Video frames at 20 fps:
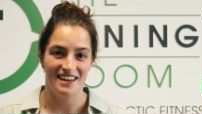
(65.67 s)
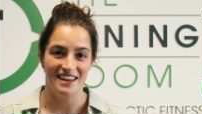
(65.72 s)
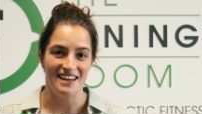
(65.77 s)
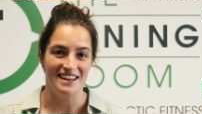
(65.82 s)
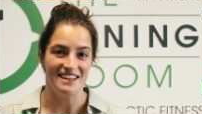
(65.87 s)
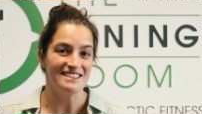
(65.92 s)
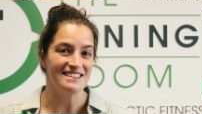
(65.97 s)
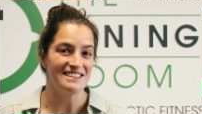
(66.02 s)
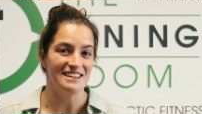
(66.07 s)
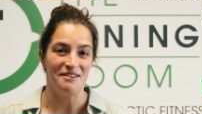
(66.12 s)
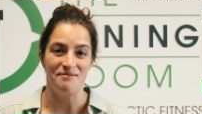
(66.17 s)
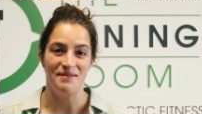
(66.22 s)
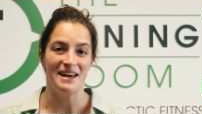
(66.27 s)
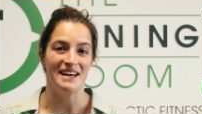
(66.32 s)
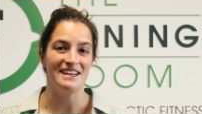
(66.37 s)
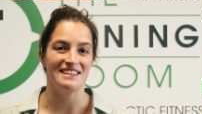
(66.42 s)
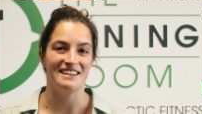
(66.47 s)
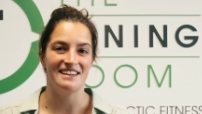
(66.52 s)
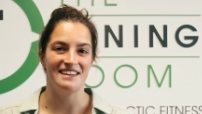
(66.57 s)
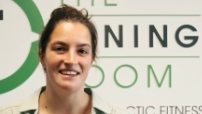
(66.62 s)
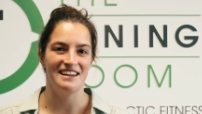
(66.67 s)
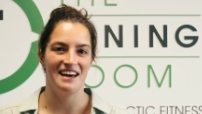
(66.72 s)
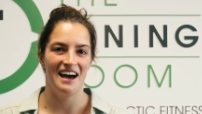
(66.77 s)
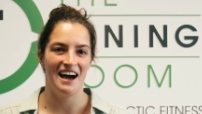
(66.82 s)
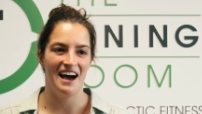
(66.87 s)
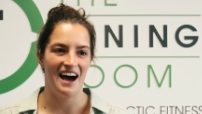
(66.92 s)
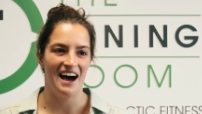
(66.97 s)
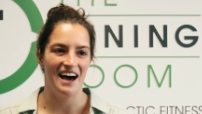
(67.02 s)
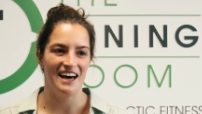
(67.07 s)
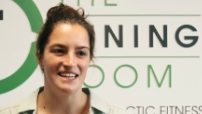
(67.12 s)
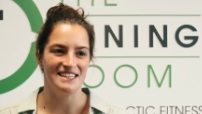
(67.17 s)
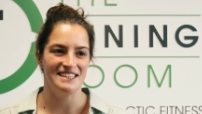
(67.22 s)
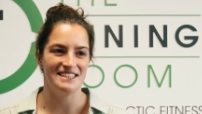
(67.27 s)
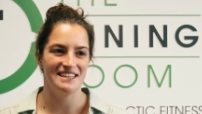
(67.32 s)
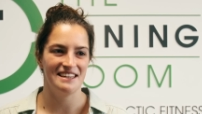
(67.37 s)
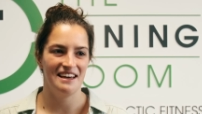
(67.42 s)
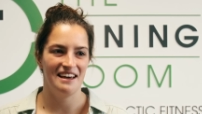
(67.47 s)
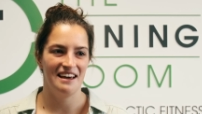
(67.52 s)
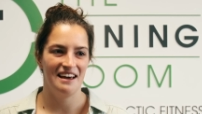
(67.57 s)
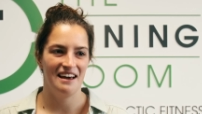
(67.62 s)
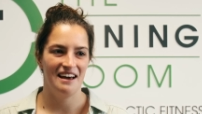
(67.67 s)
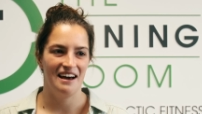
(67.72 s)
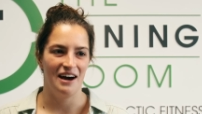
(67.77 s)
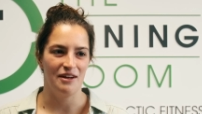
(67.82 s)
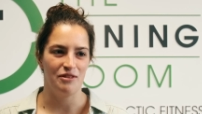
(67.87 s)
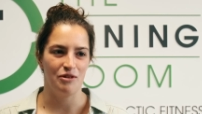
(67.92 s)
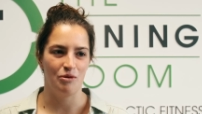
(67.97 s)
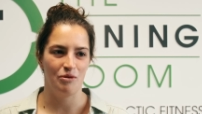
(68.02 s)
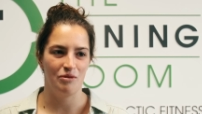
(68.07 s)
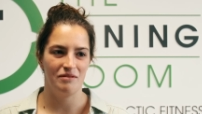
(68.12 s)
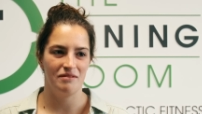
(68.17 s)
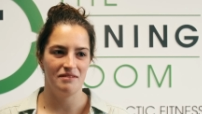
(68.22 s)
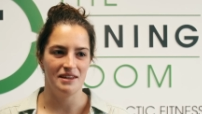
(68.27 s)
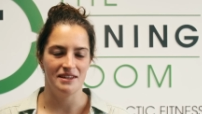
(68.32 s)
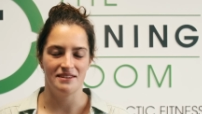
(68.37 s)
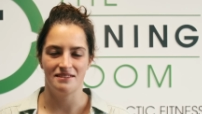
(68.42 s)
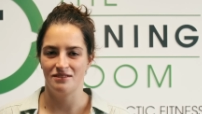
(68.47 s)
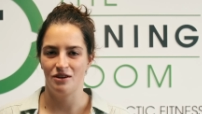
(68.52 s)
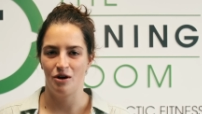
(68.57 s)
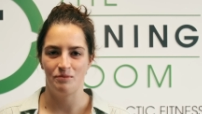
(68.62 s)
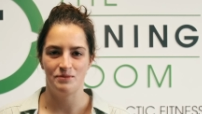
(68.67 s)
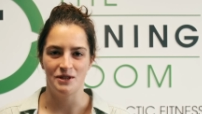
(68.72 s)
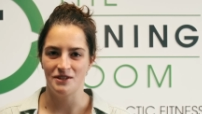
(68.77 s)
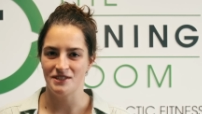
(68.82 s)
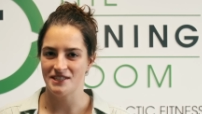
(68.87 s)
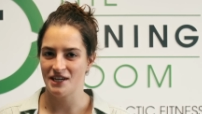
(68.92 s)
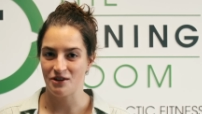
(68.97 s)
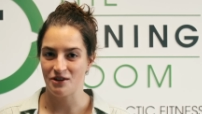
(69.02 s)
It's amazing and I thought this is an opportunity I